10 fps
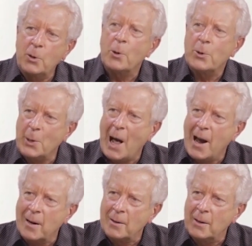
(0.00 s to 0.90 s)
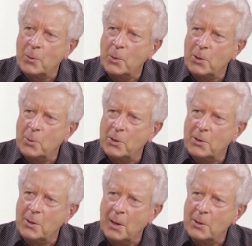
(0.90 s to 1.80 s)
Northern Ireland which
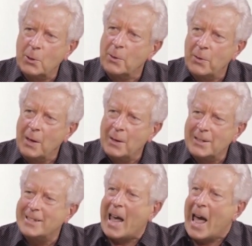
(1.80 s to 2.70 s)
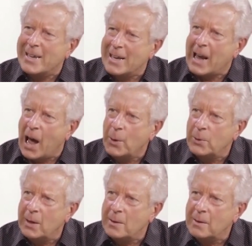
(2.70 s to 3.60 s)
was sort of standing
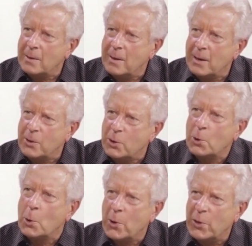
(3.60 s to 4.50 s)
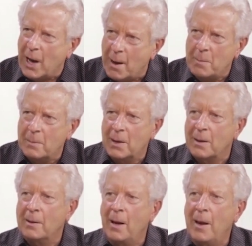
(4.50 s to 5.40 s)
out as a sore
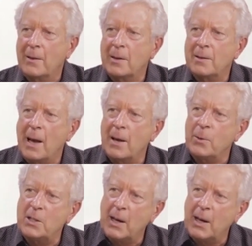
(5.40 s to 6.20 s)
thumb that had